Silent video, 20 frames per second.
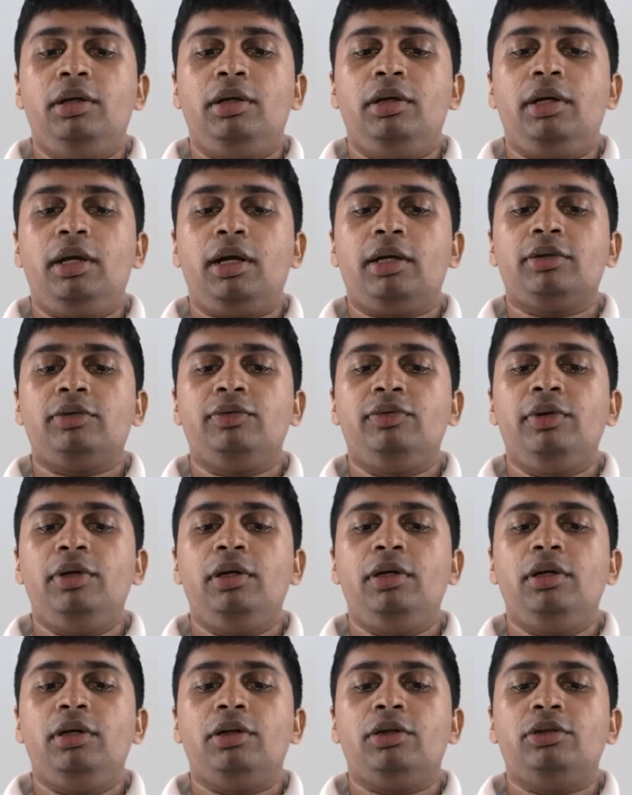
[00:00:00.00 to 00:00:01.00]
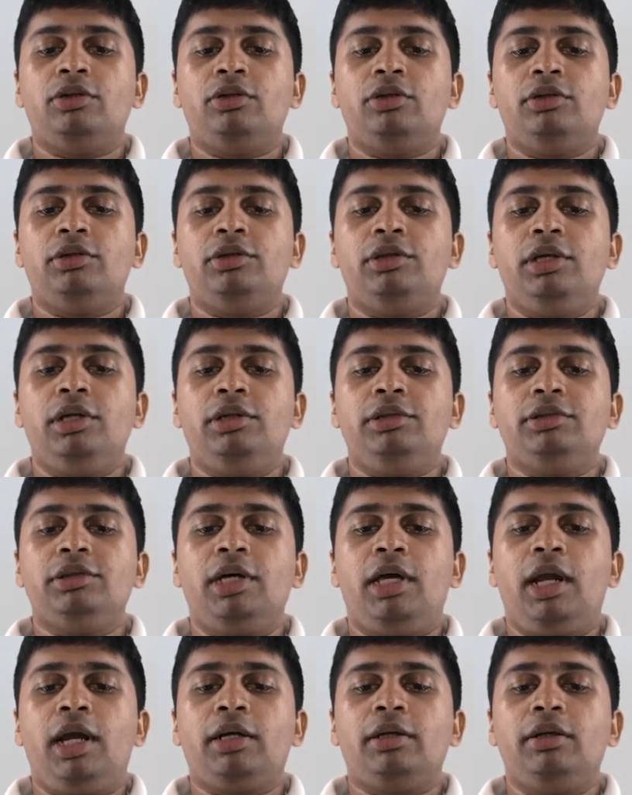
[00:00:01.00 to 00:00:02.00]
text field should change
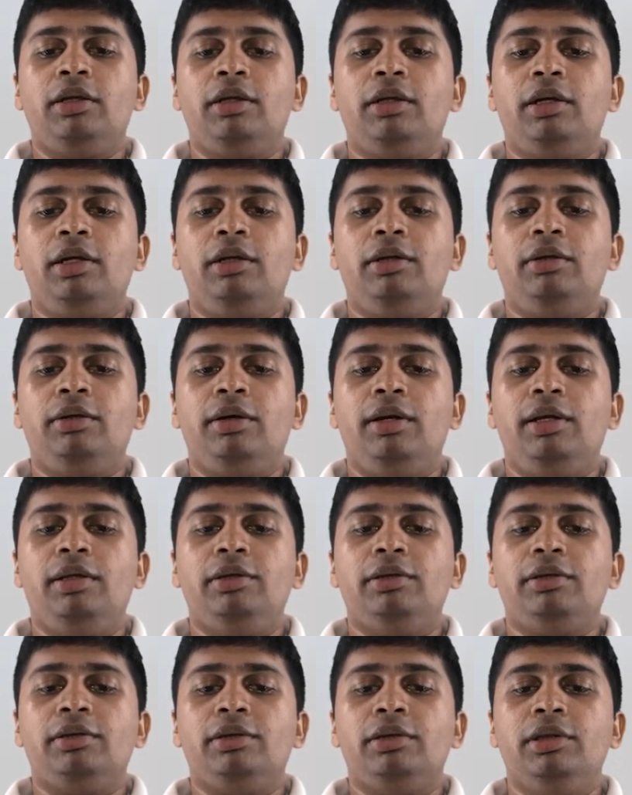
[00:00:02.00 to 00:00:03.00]
character in range.